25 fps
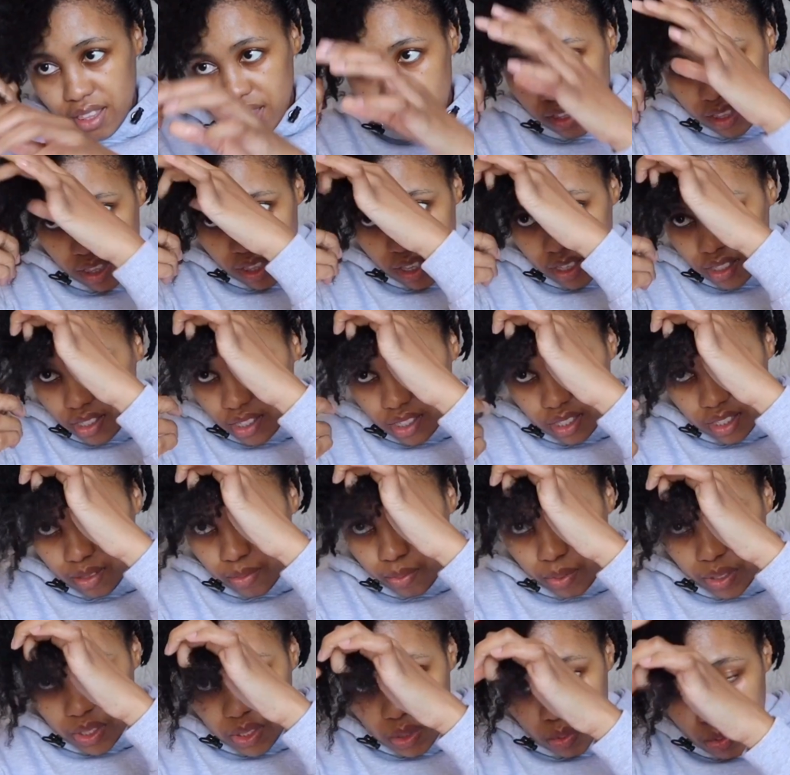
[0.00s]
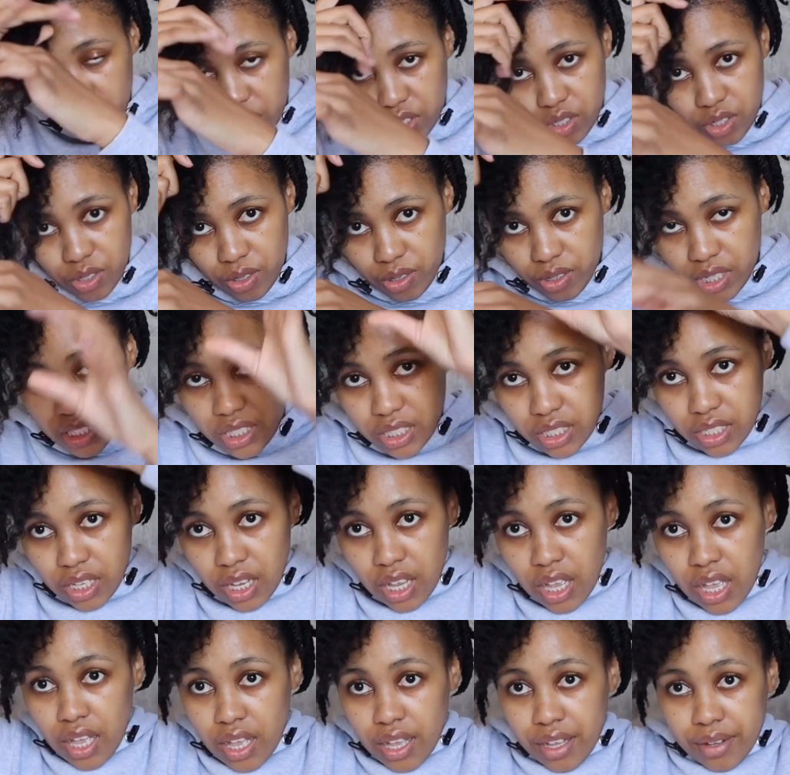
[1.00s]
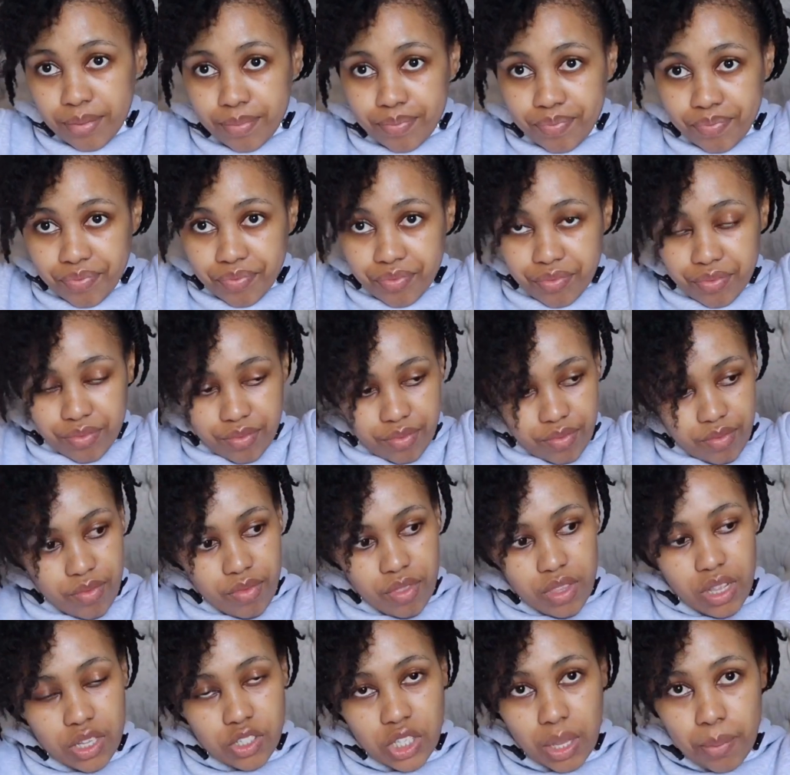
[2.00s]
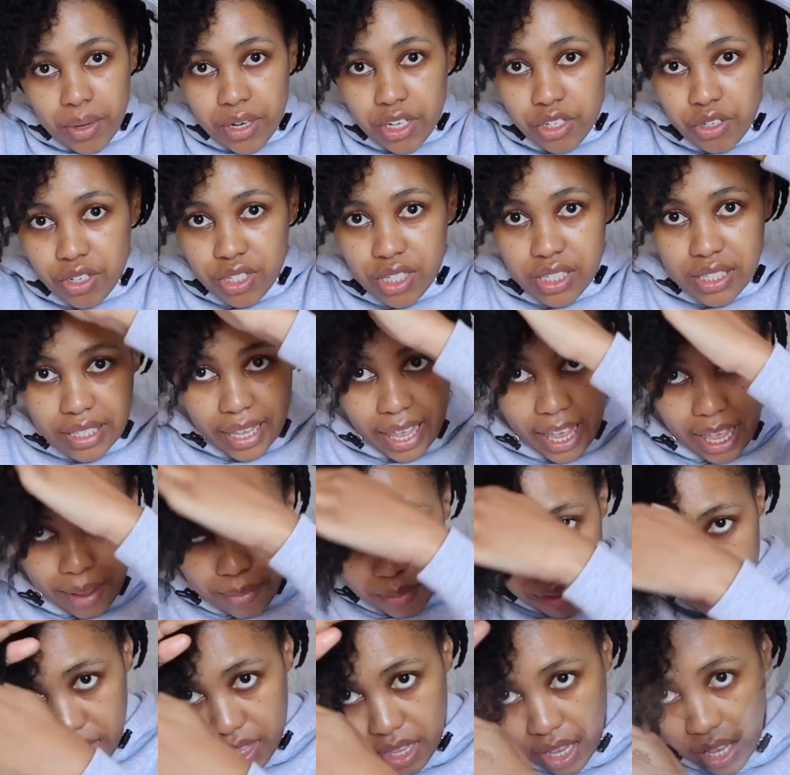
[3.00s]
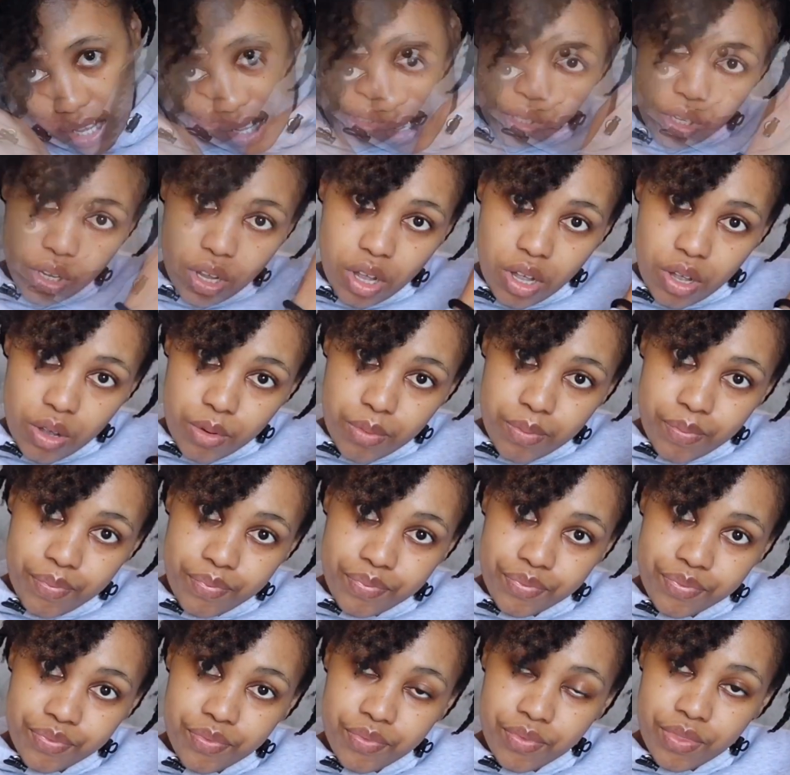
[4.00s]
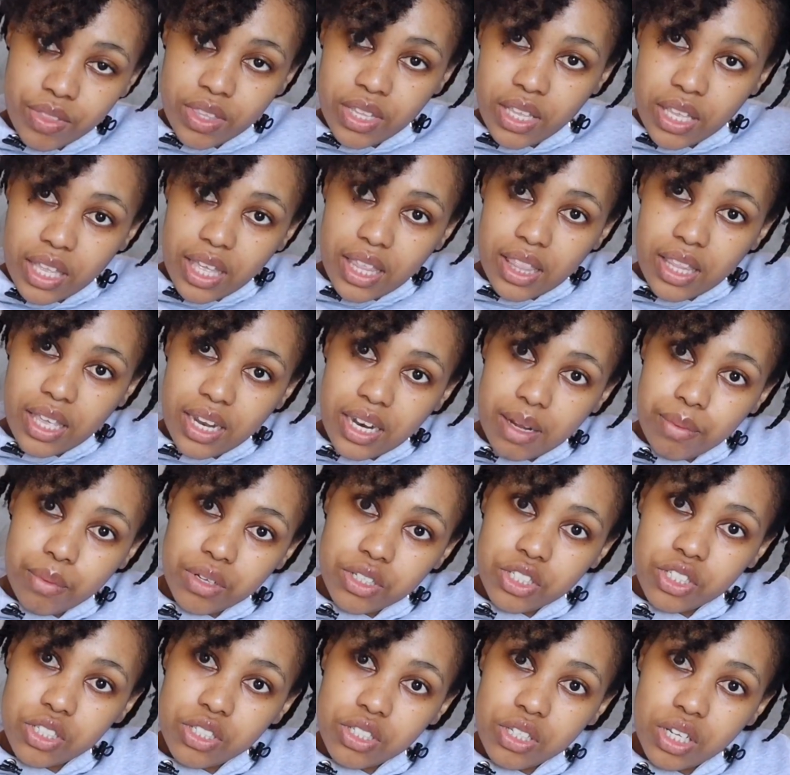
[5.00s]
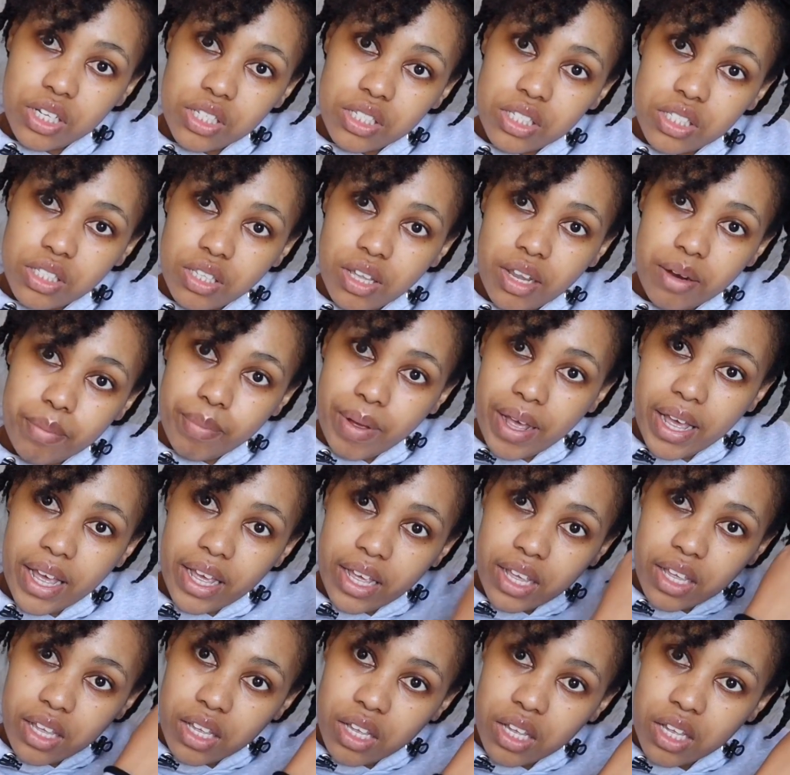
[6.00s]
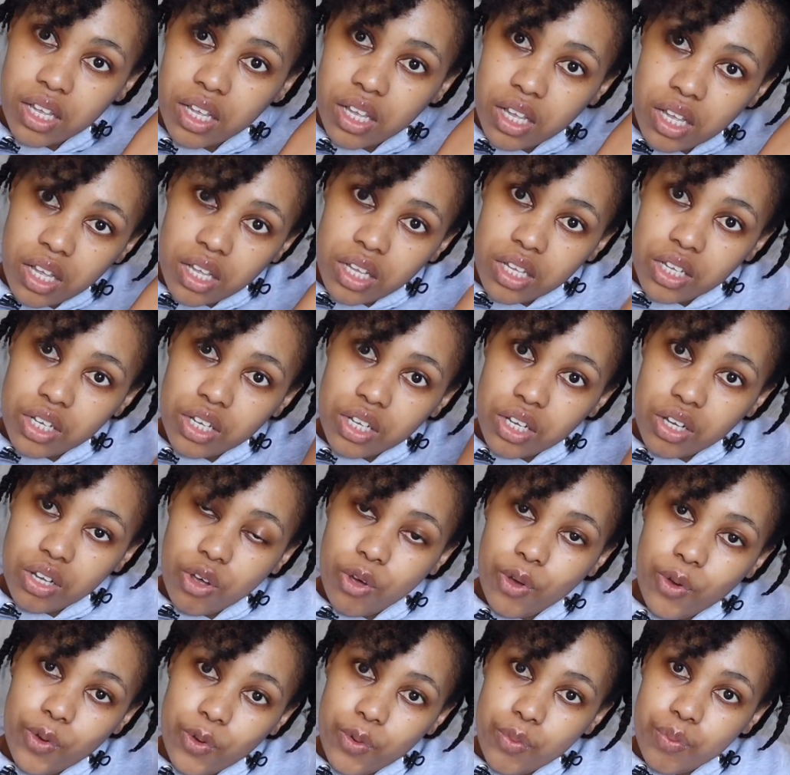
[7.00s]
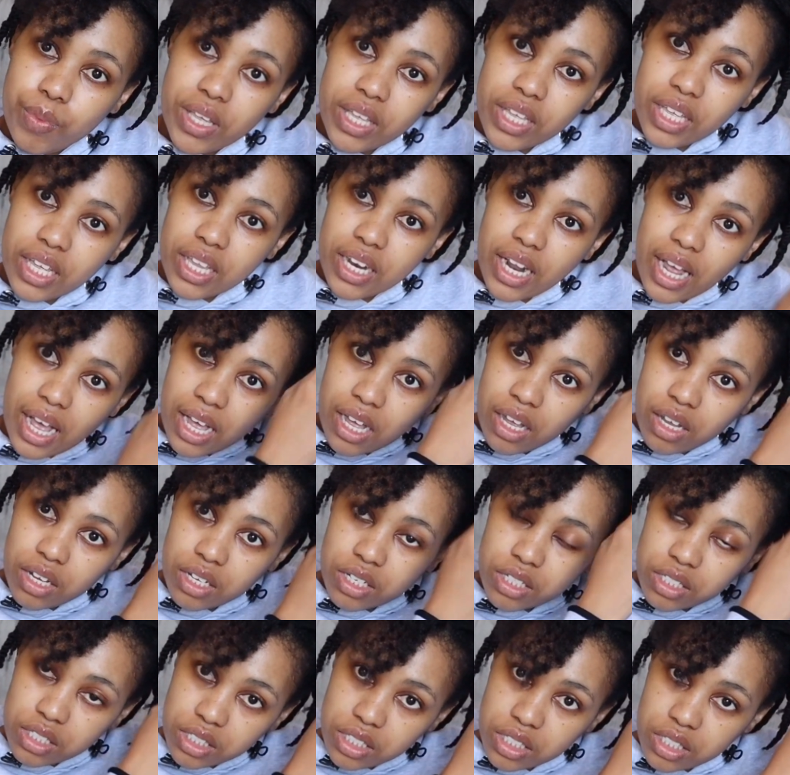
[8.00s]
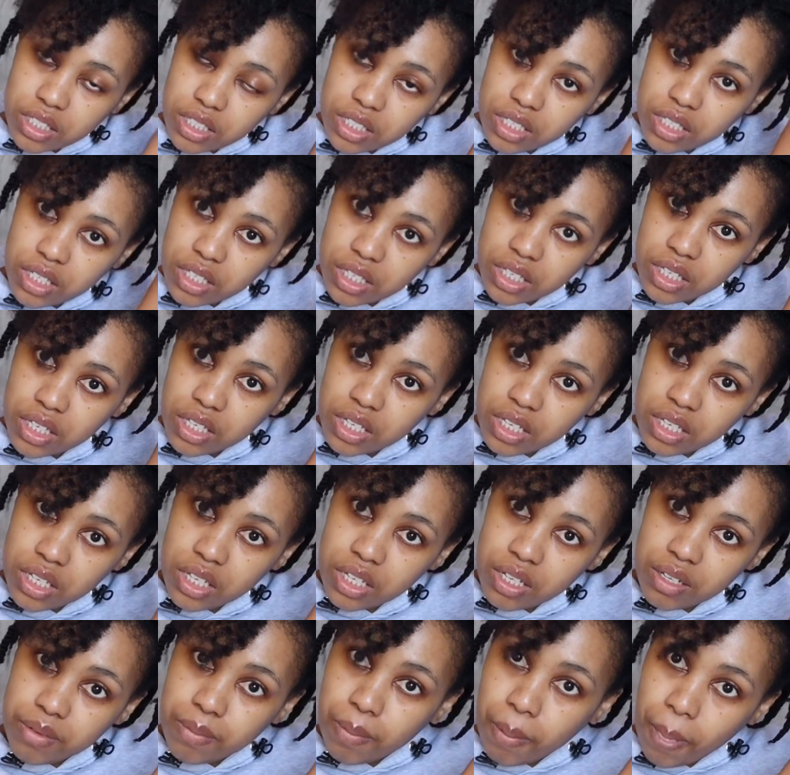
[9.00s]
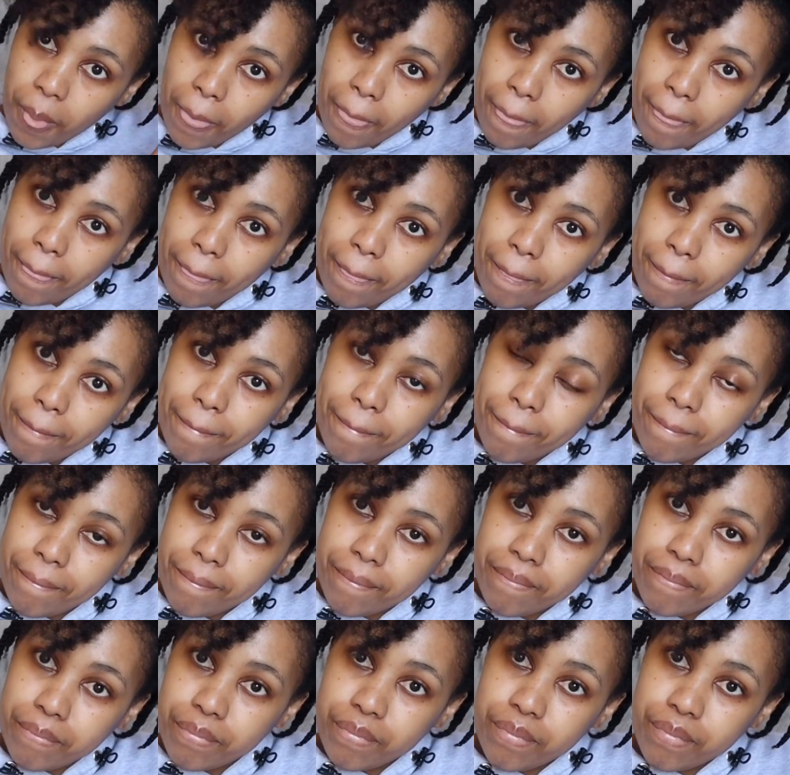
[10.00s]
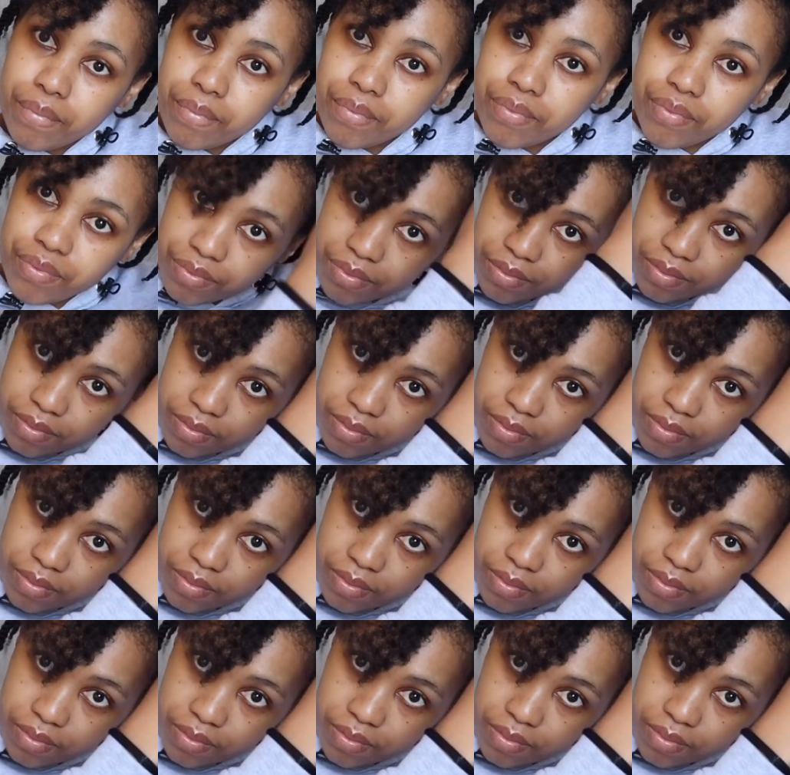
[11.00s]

So I'm detangling and unraveling at the same time, and I'm using my hands as well to smooth it out. And then I go in with my wide tooth comb. I start at the ends and then the middle.